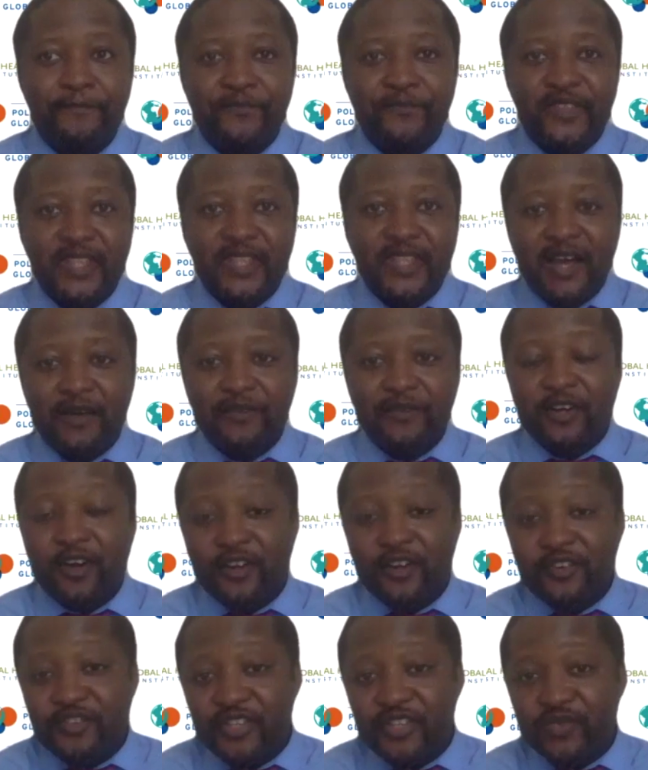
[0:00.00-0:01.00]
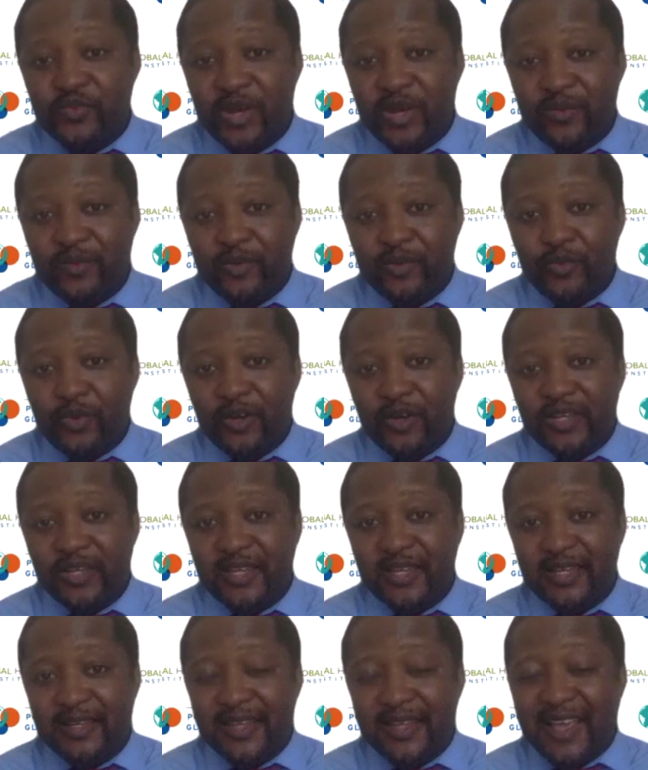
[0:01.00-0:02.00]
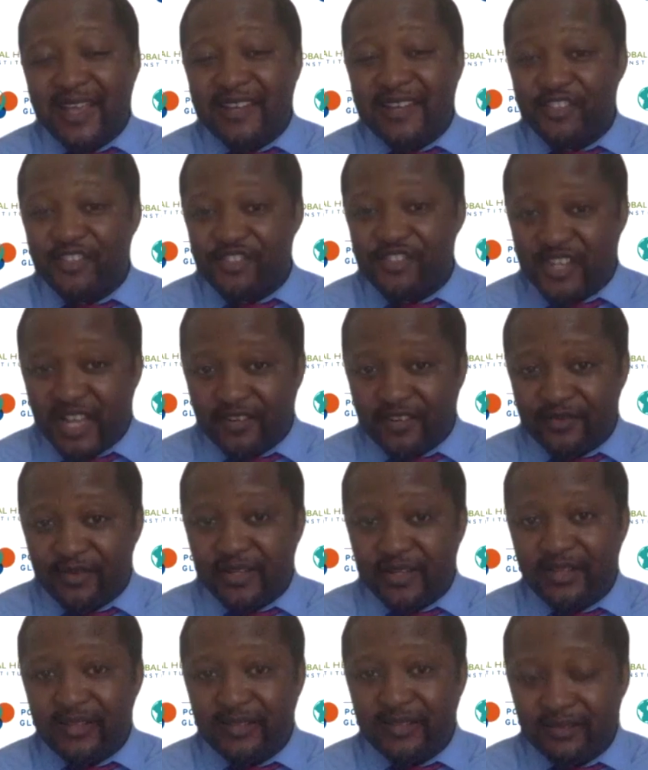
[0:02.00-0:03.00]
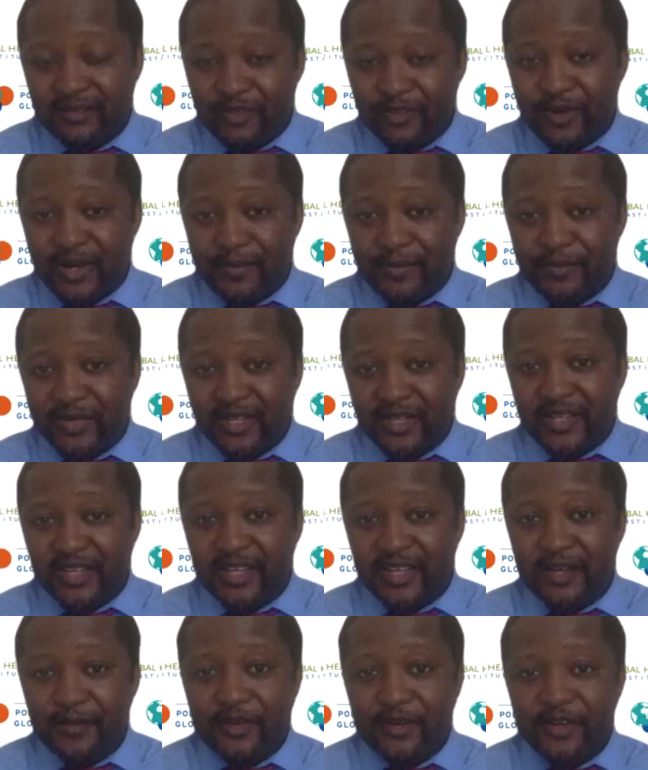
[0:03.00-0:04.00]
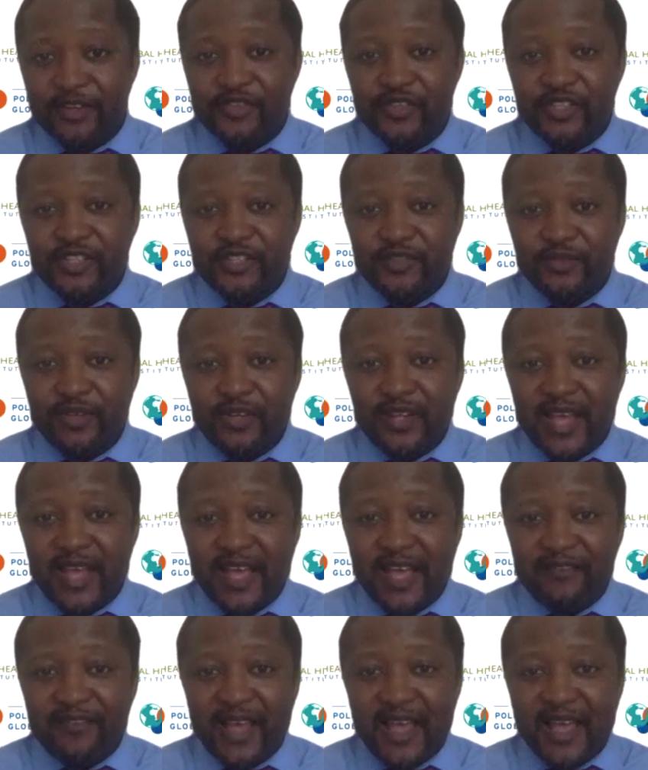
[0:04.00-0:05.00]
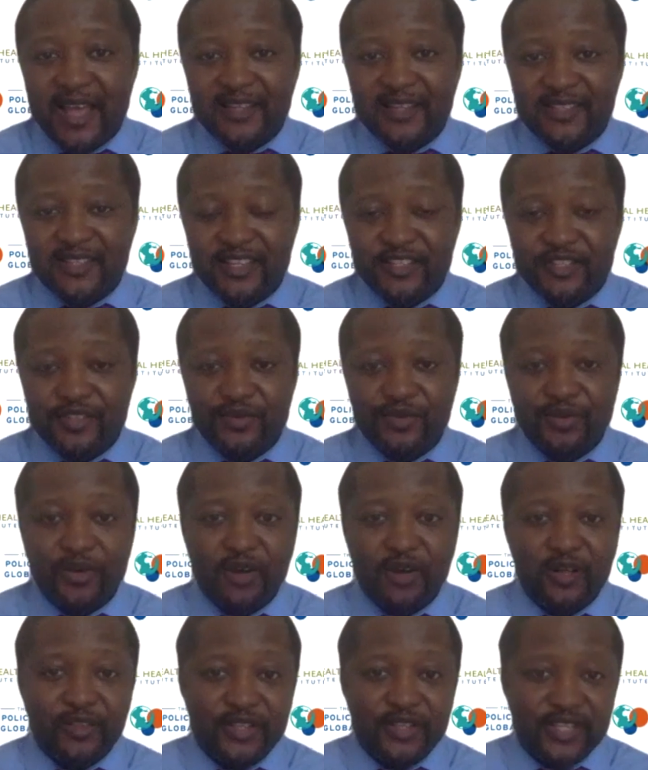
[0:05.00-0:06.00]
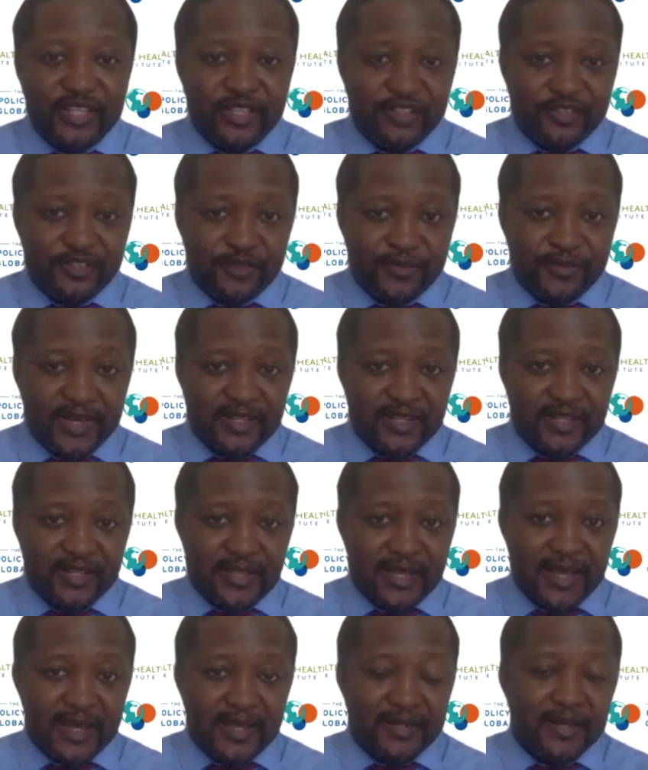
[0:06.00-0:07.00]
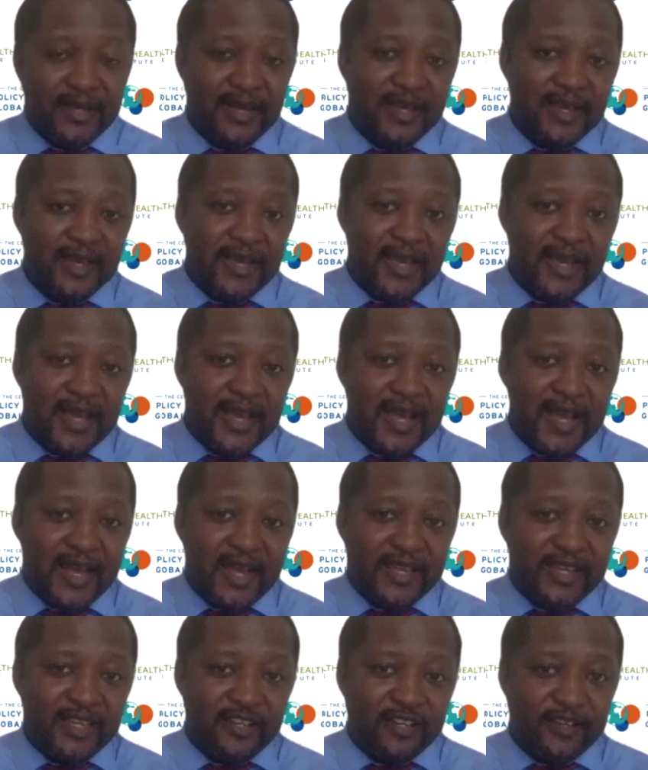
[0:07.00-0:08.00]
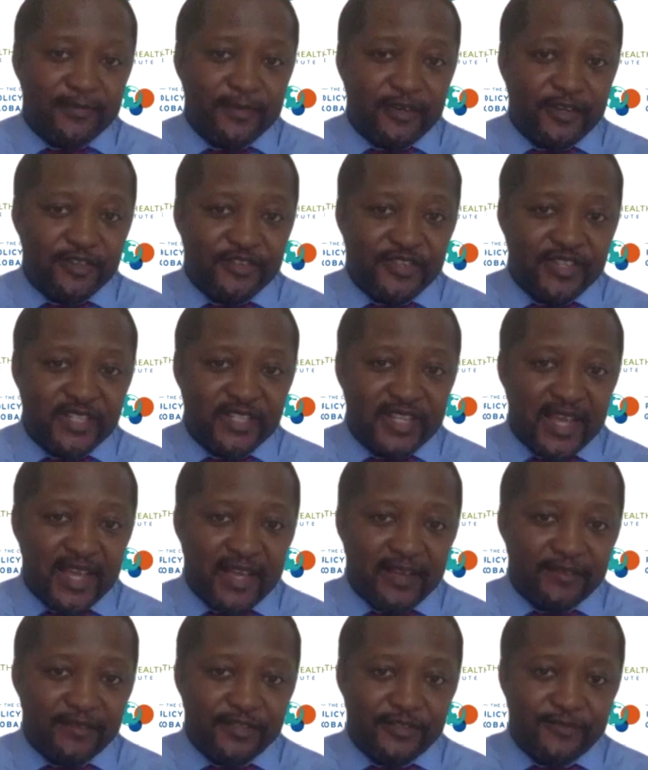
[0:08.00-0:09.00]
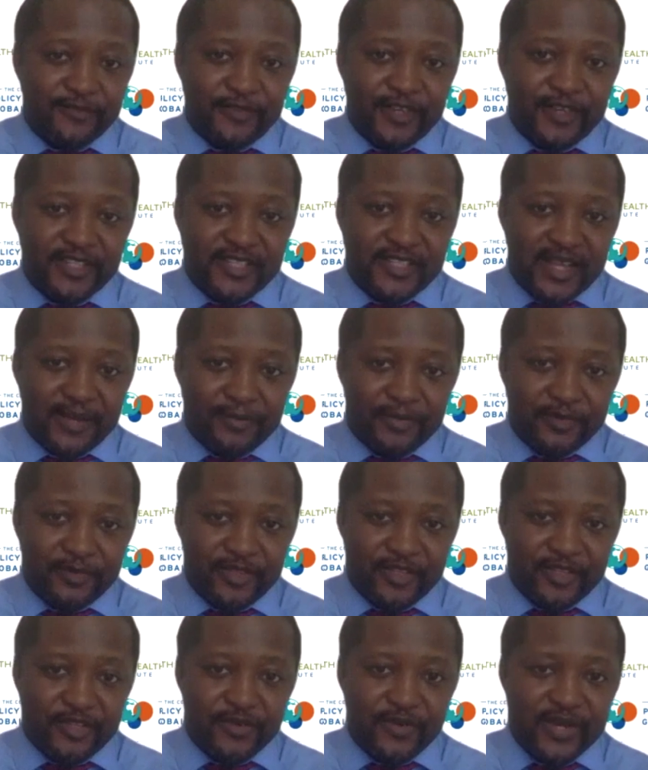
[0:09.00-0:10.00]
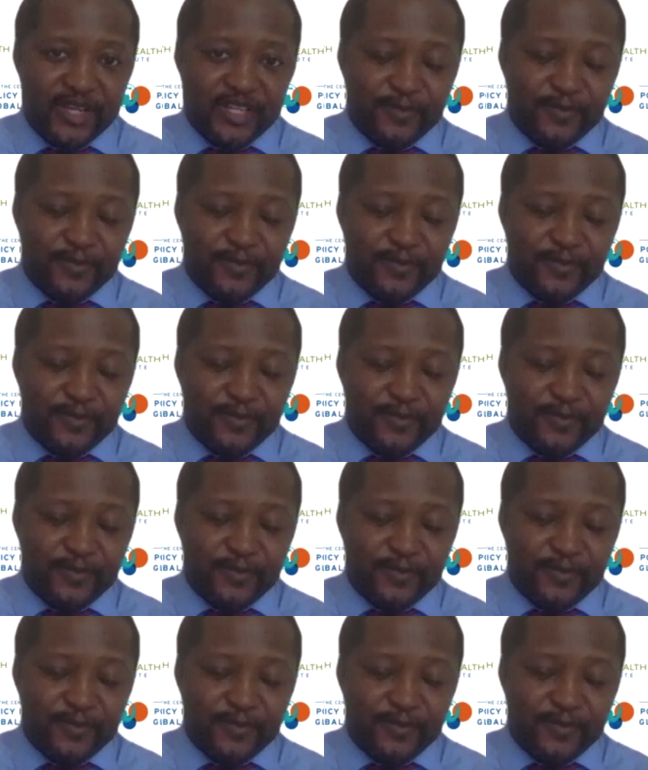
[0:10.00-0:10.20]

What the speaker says: Now, the countries where we work in, and in general, lower middle income countries do not have access to all the instruments that high income countries have. So for example, the US